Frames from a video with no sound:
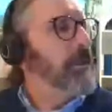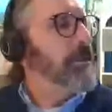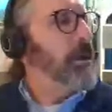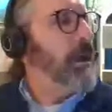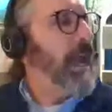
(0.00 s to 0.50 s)

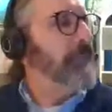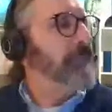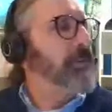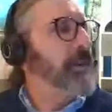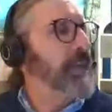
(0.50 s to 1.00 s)
So
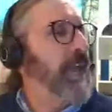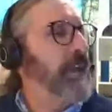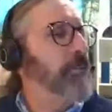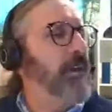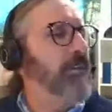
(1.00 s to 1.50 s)
after a
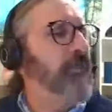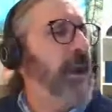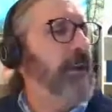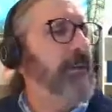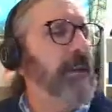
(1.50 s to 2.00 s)
cannonball is
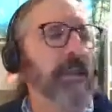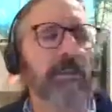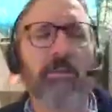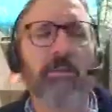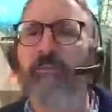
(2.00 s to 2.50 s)
fired
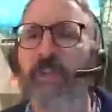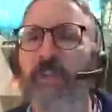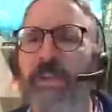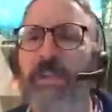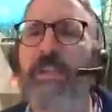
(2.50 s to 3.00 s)
into a
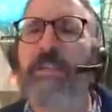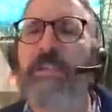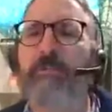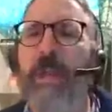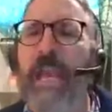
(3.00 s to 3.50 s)
frictionless
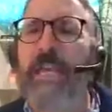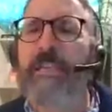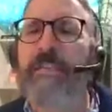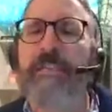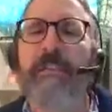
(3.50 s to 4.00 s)
space,